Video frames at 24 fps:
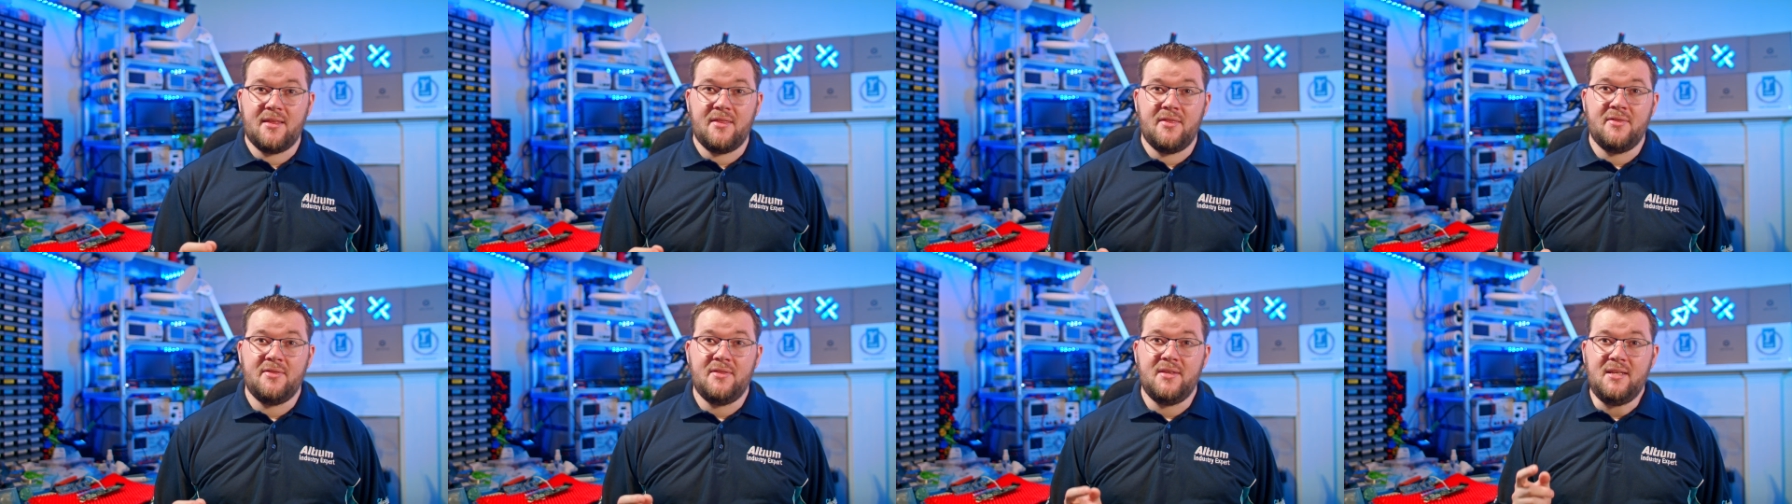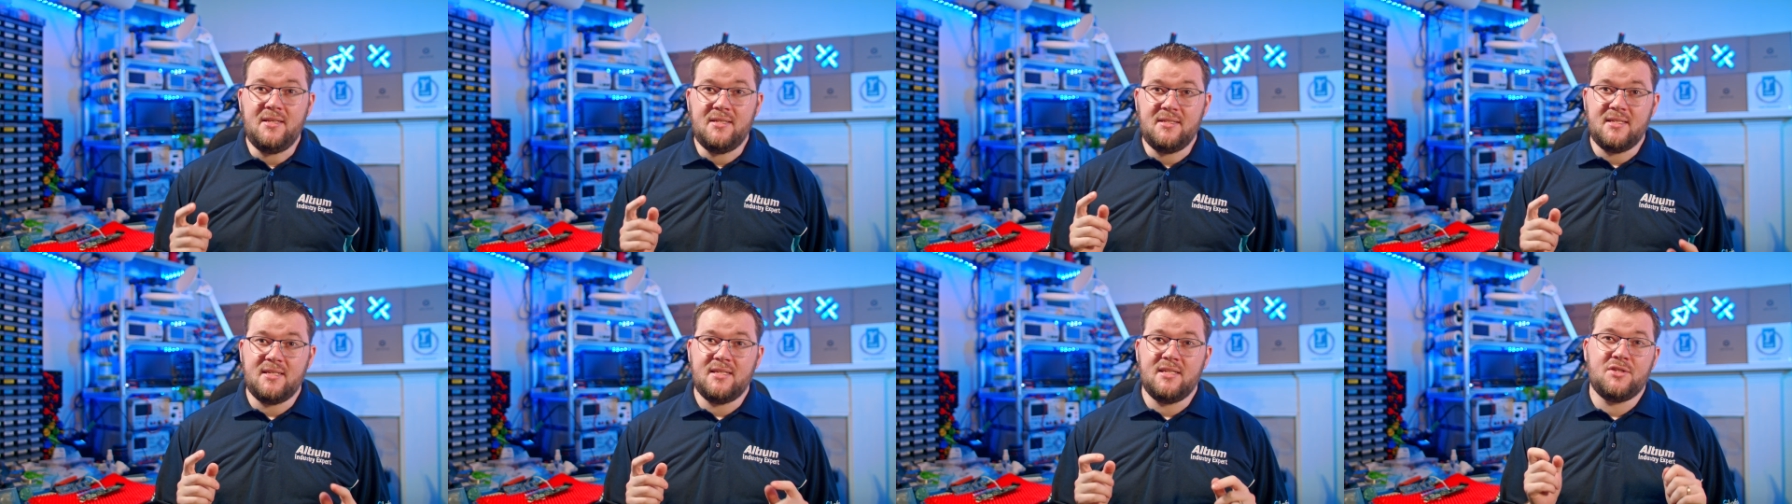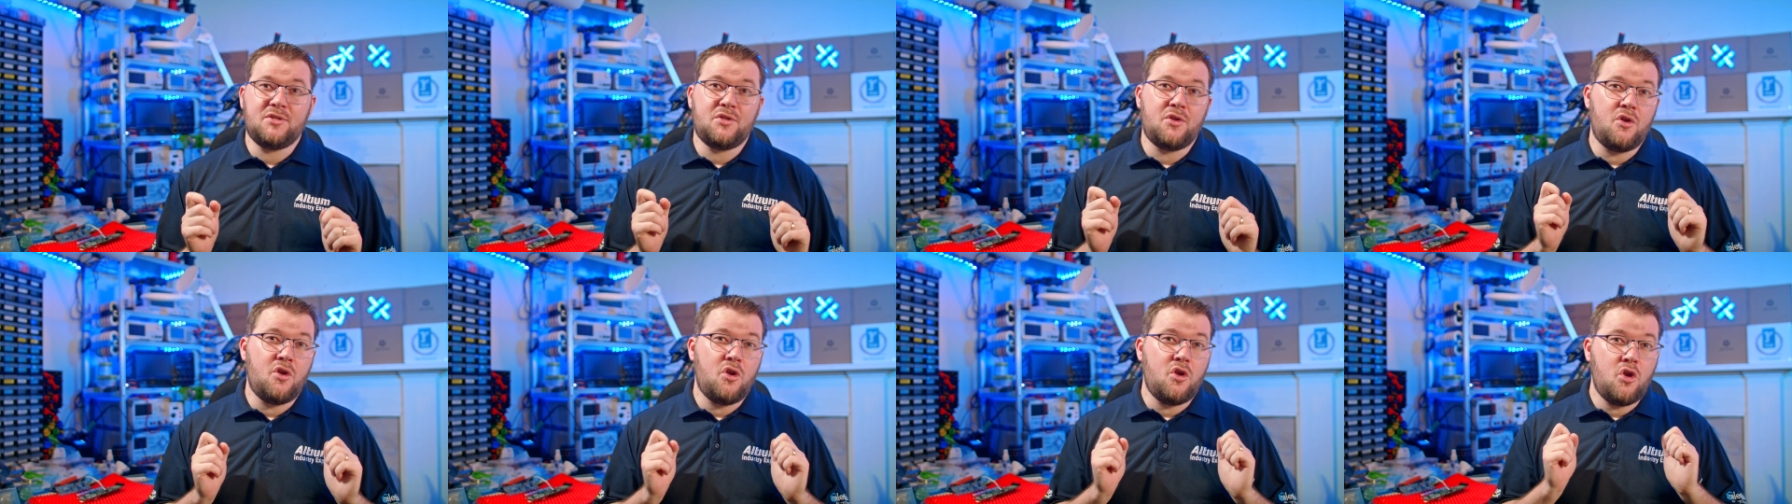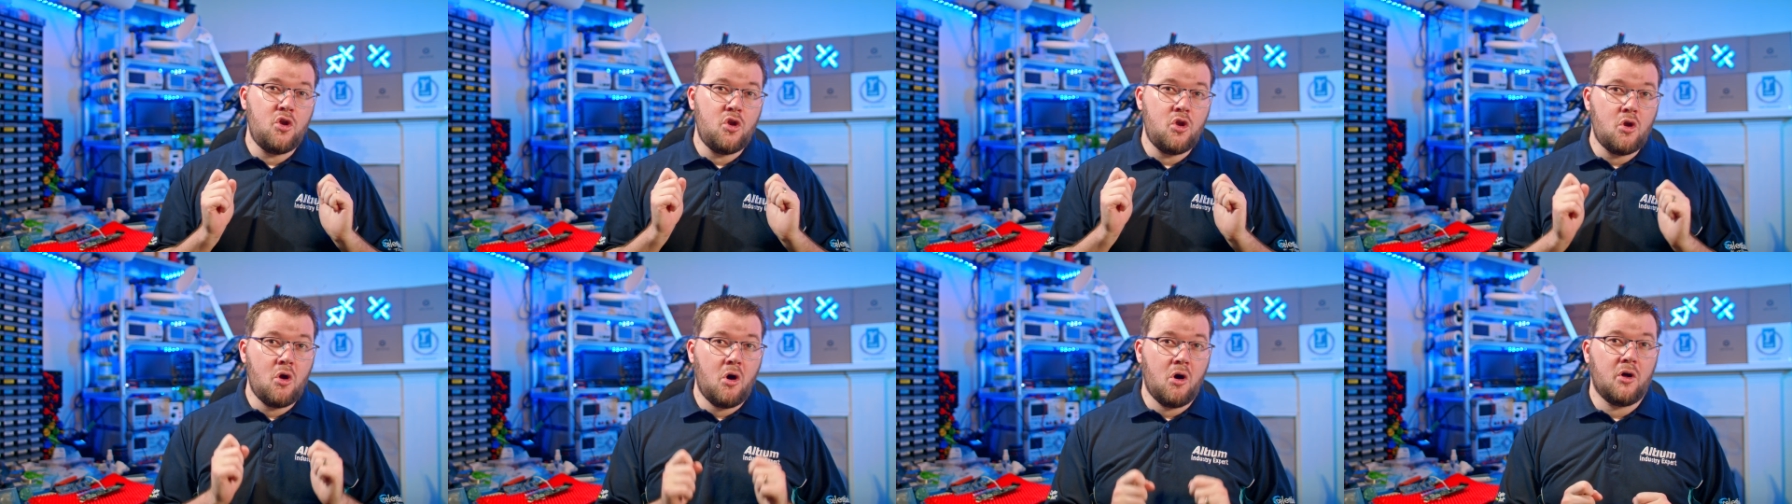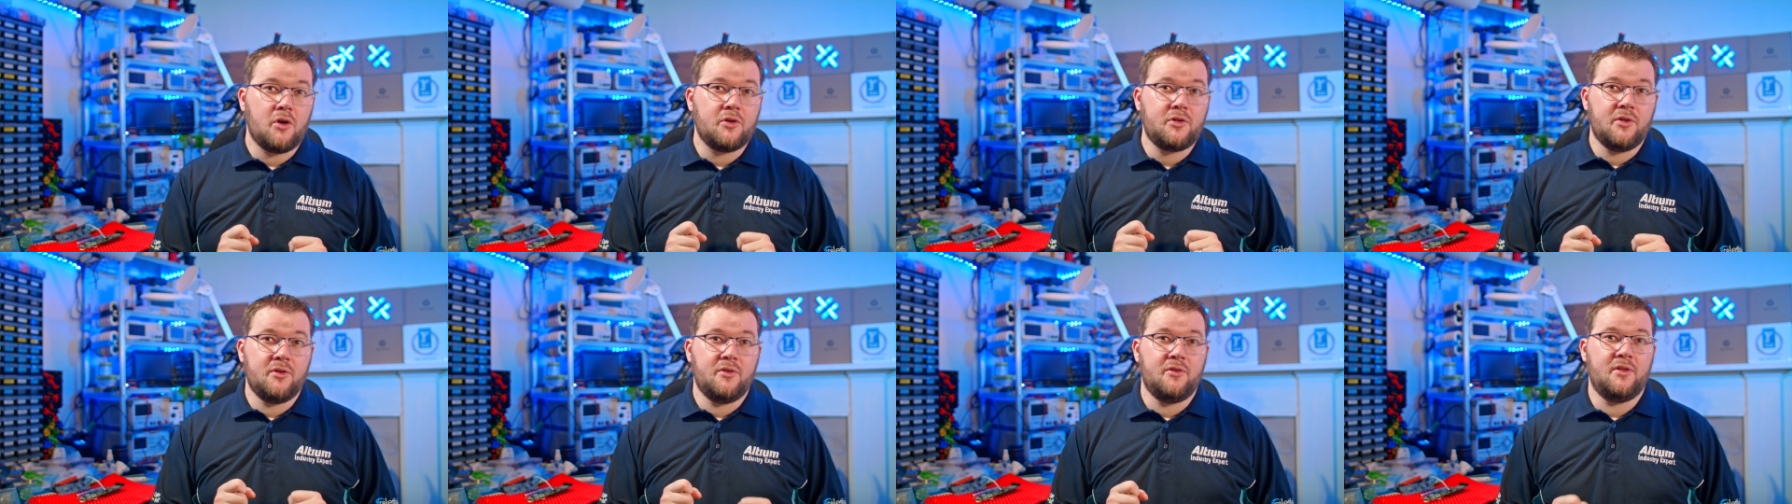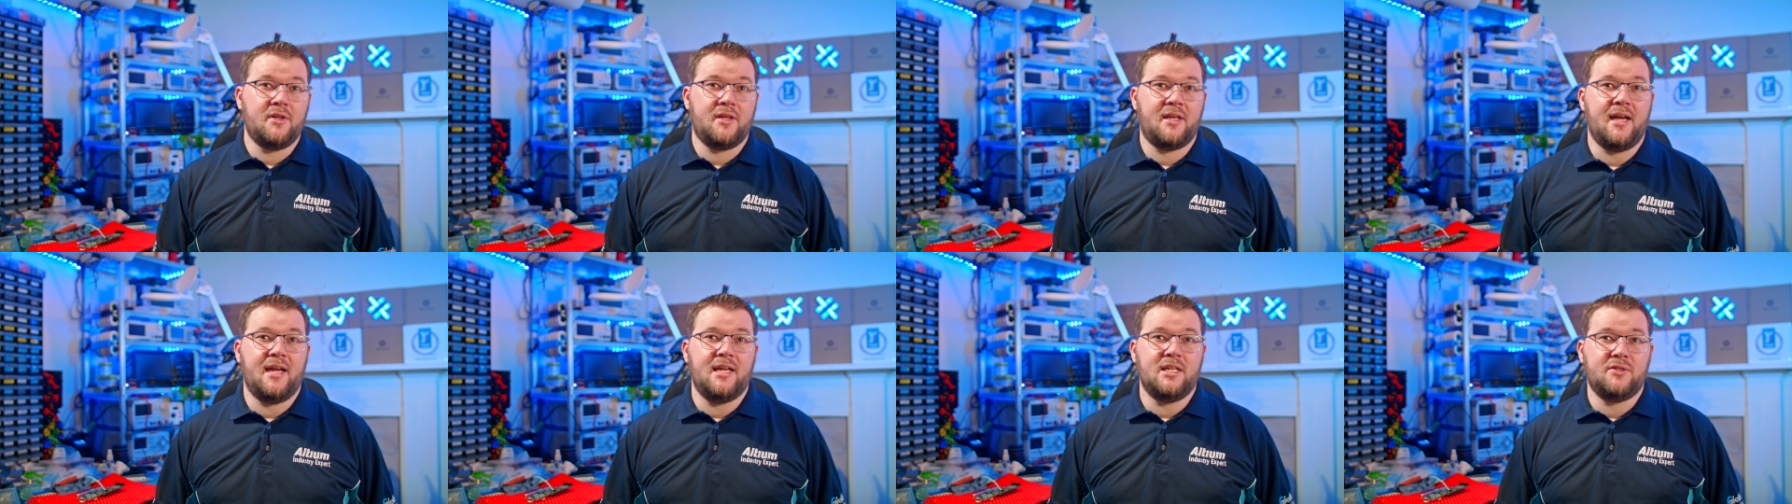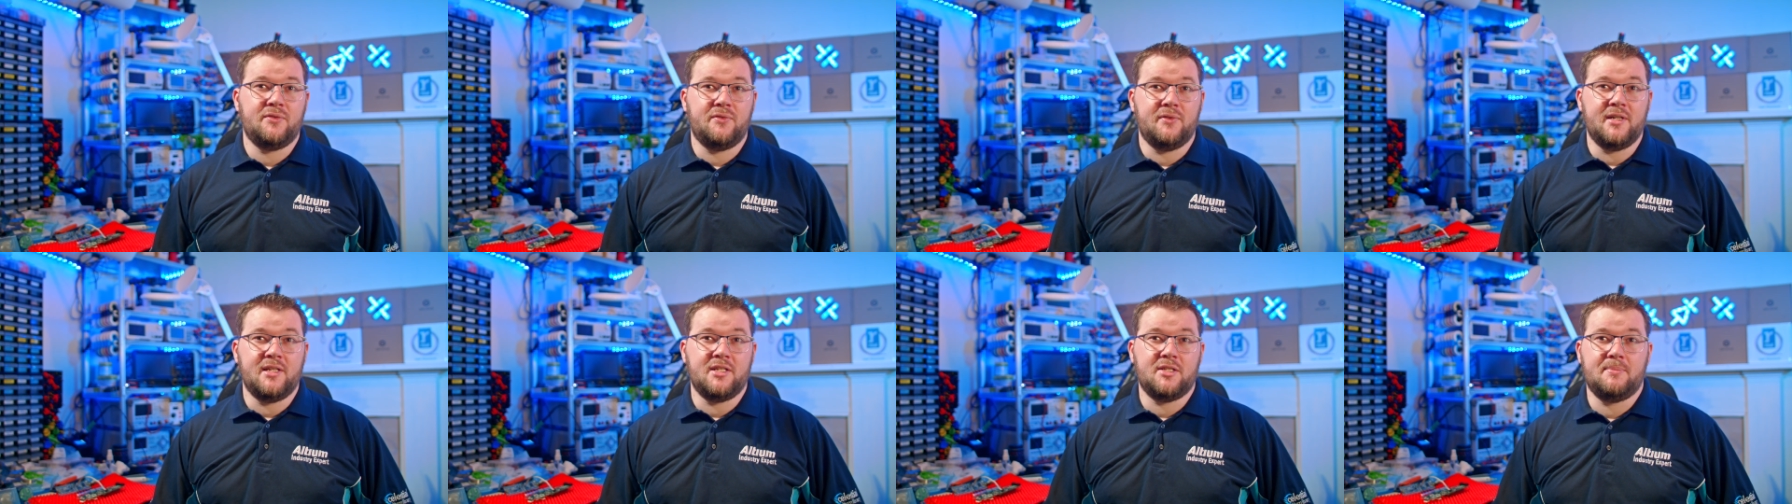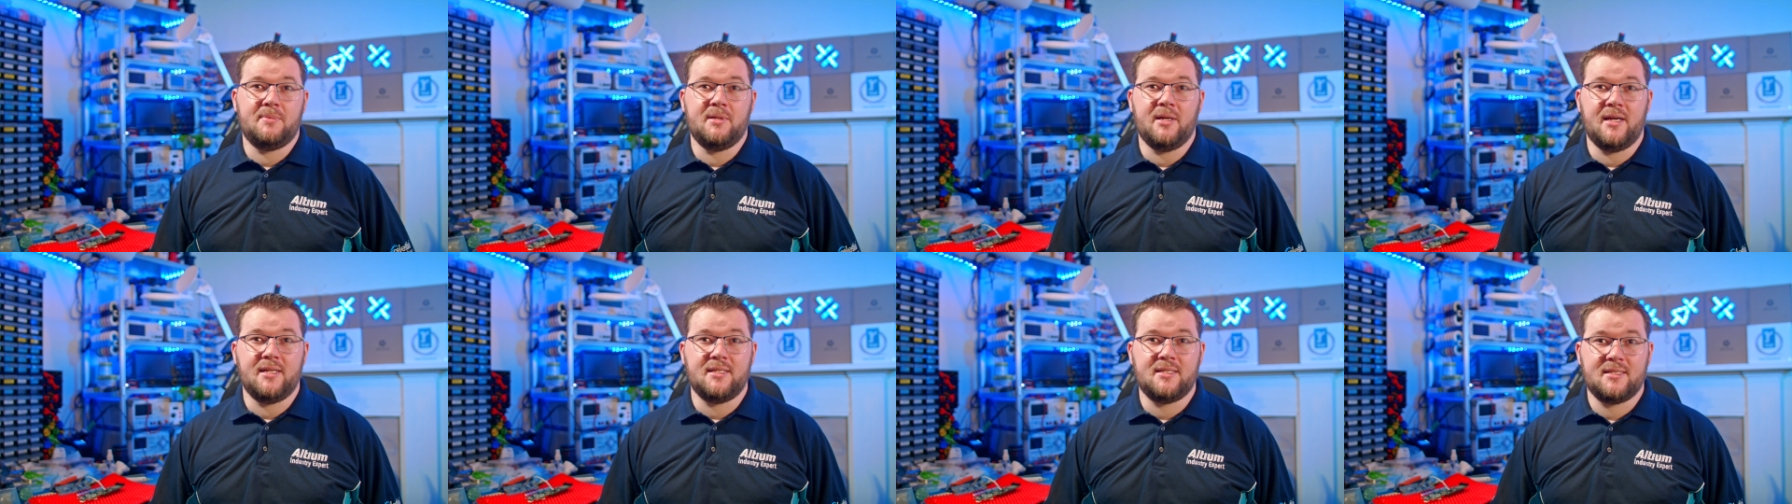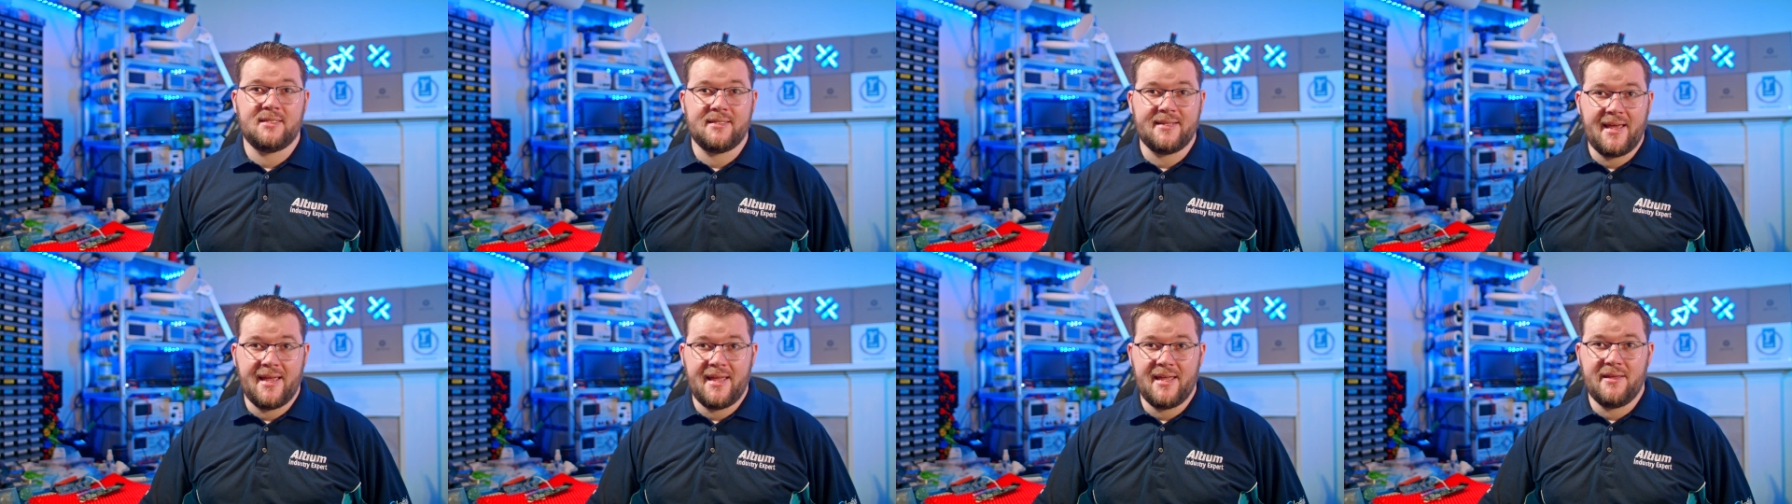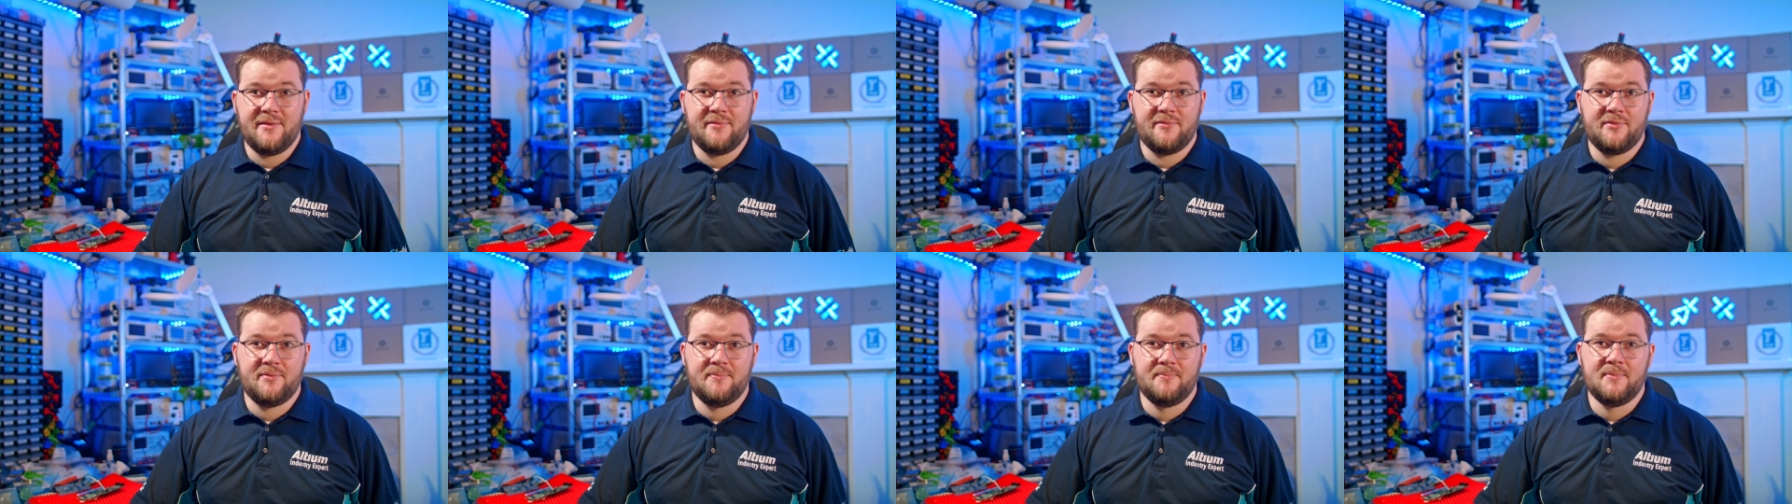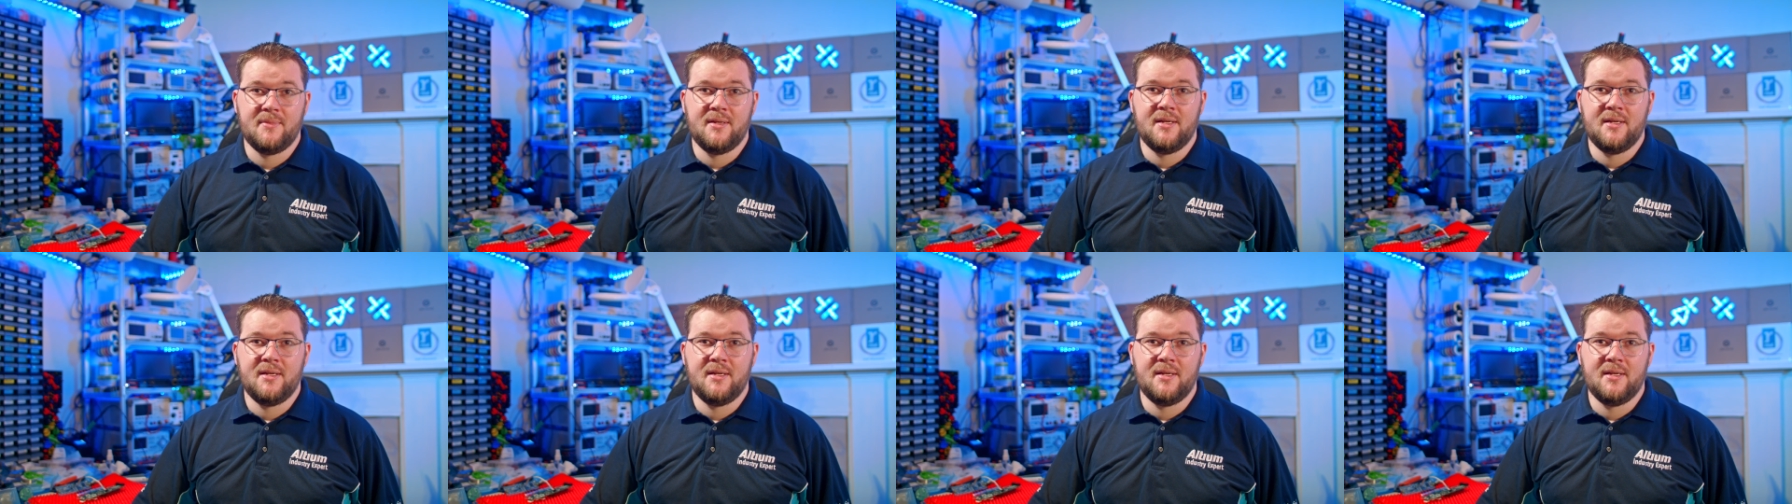this is not the case for an SPI slave.